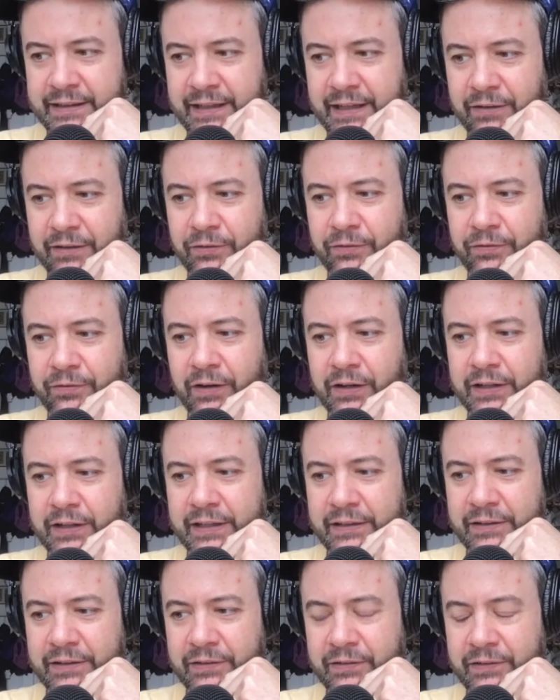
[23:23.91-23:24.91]
As far
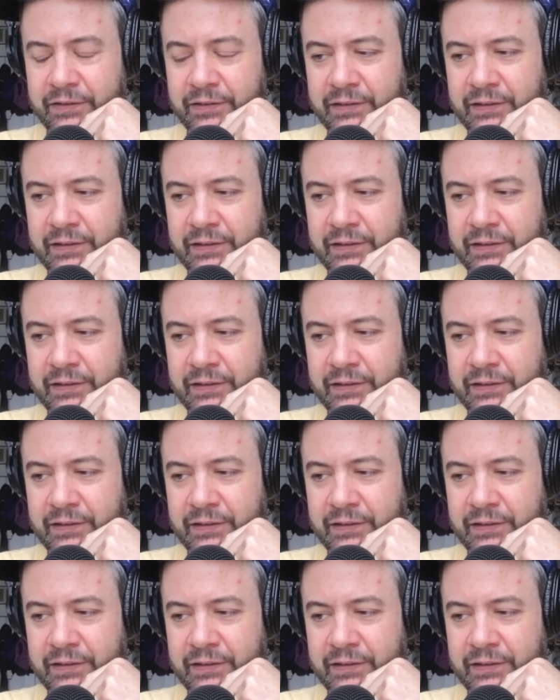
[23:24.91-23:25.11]
as